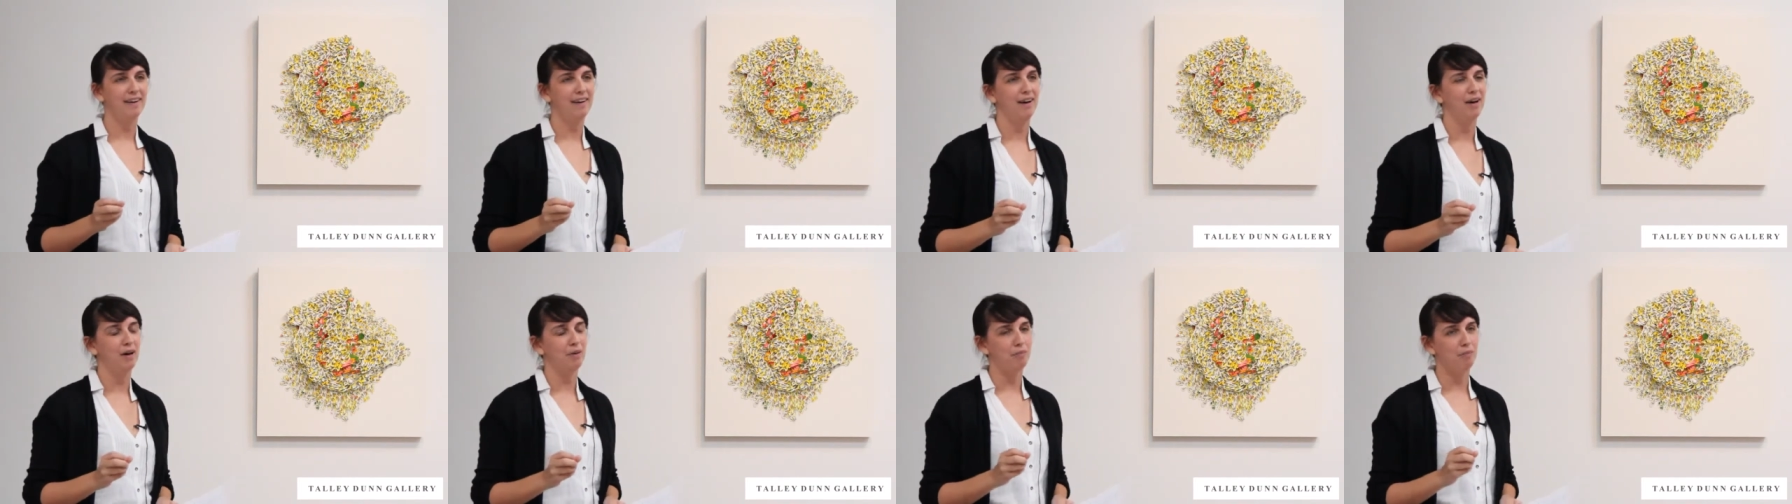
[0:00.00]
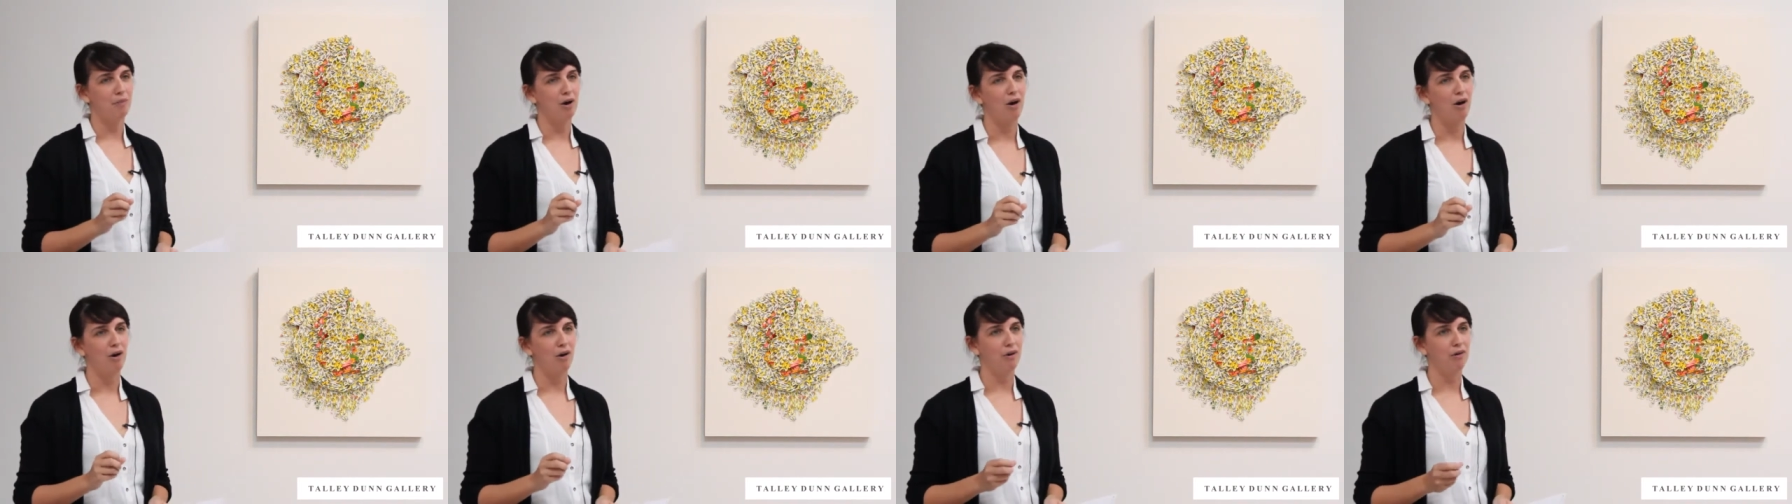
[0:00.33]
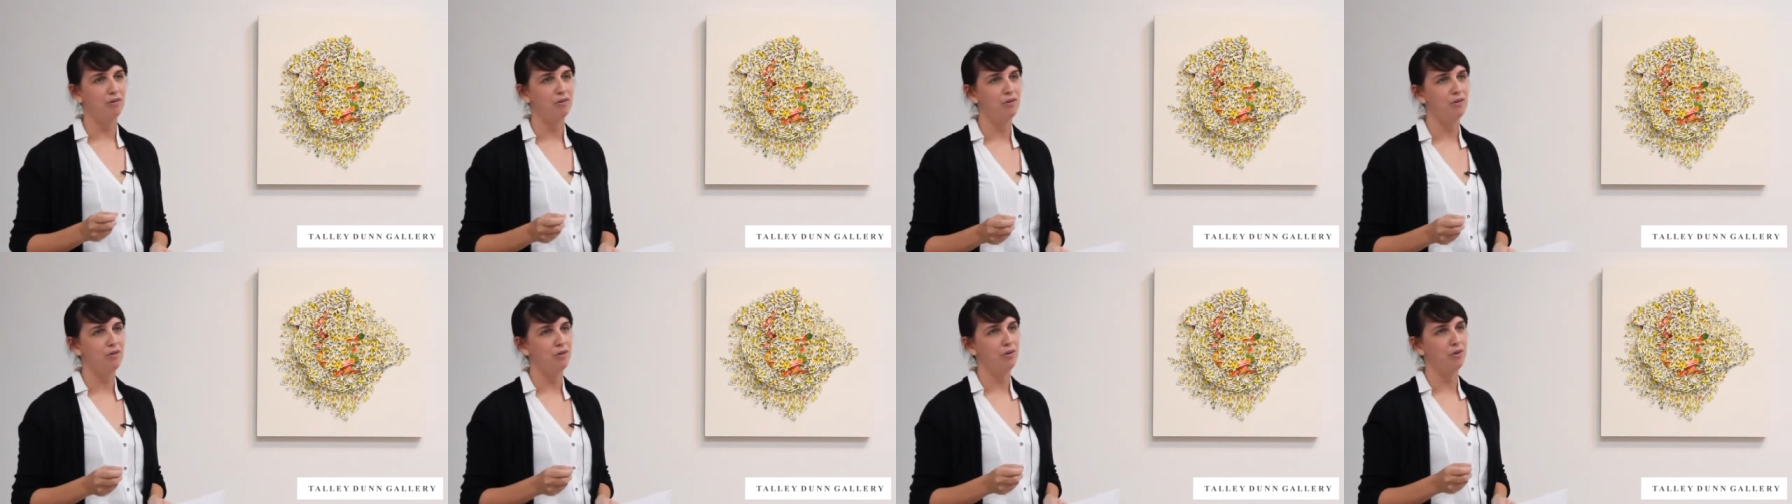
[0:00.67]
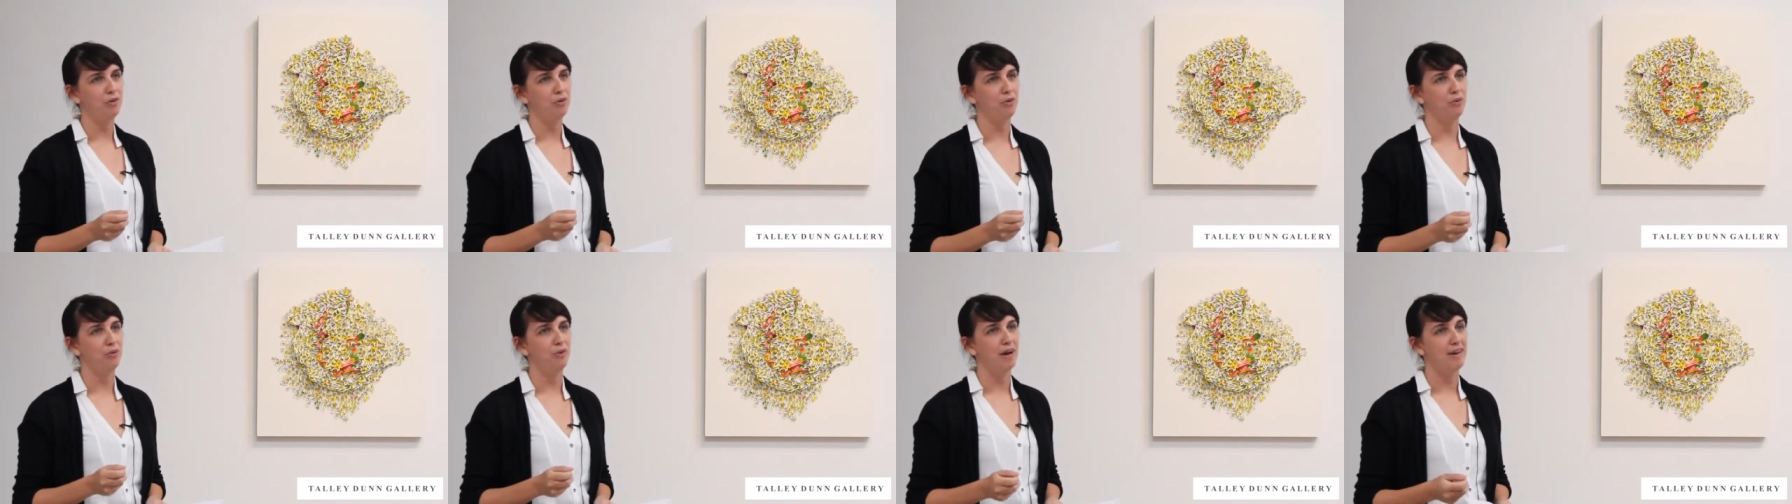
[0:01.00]
hard
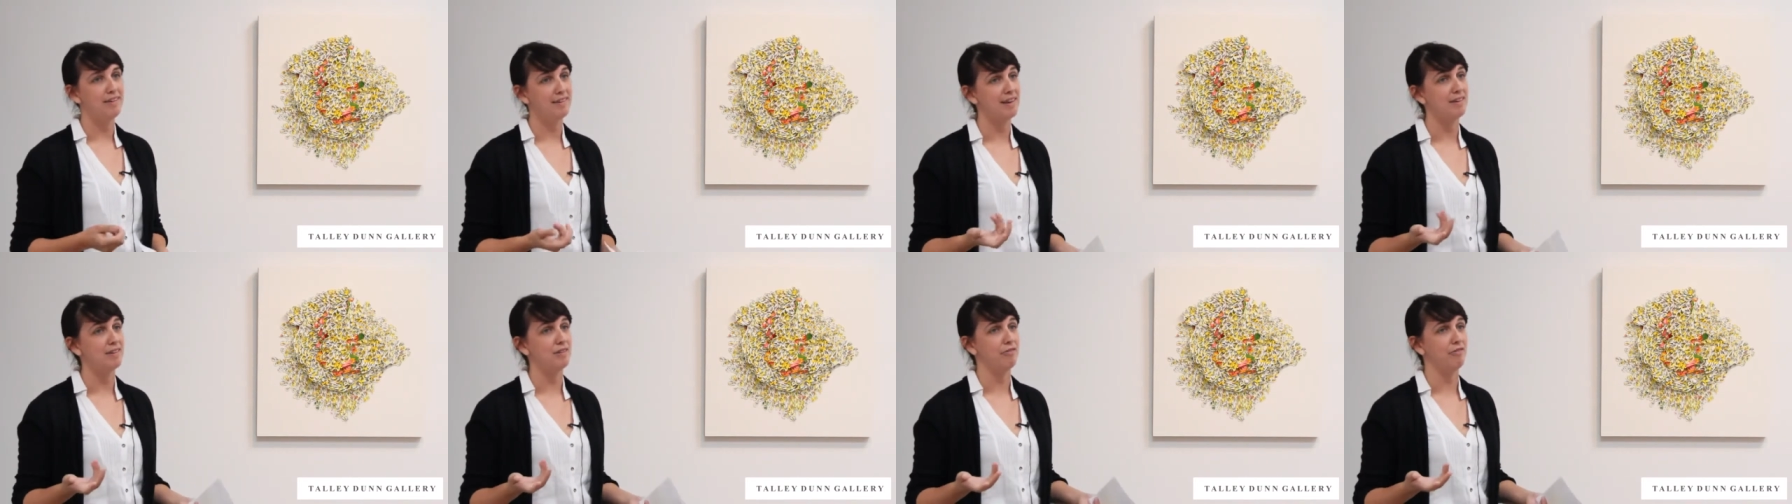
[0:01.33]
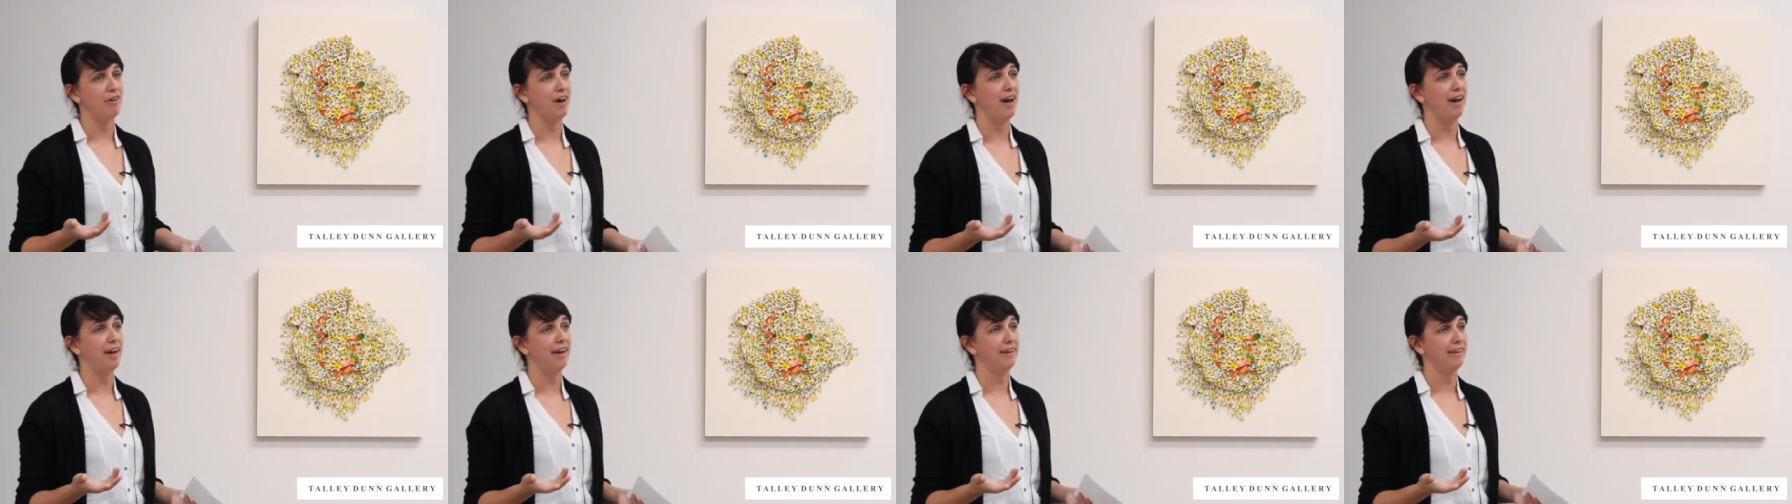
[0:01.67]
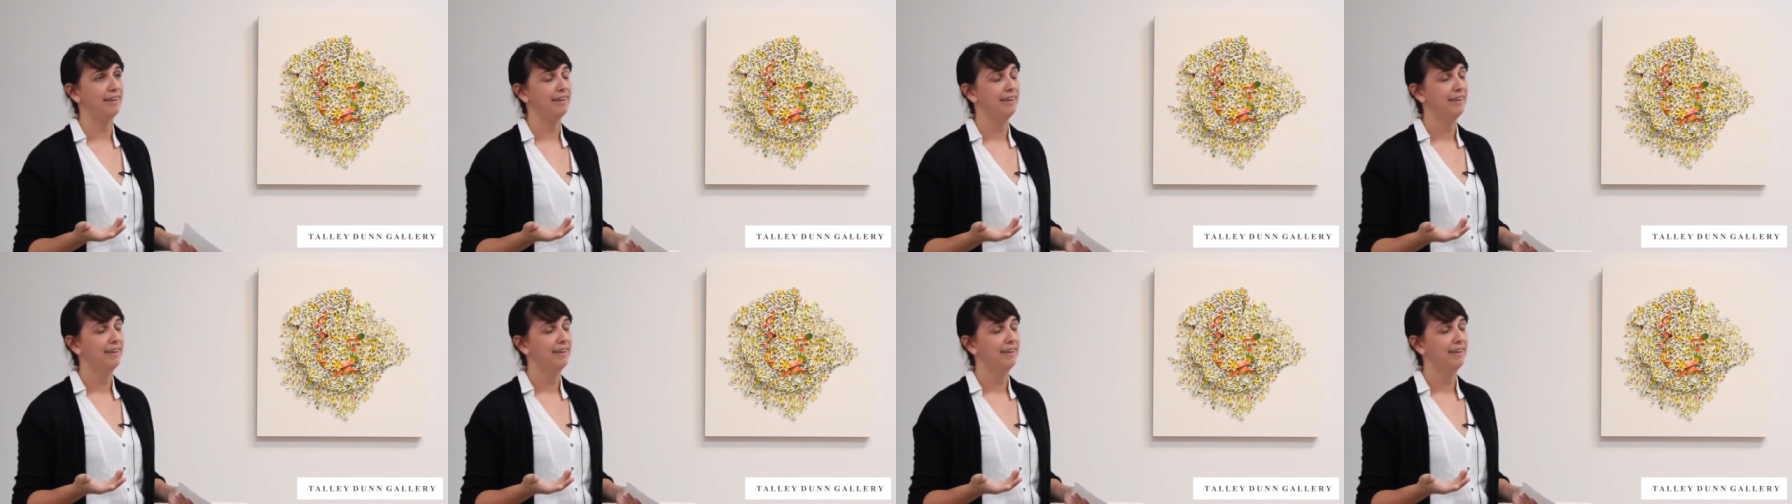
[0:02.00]
to identify,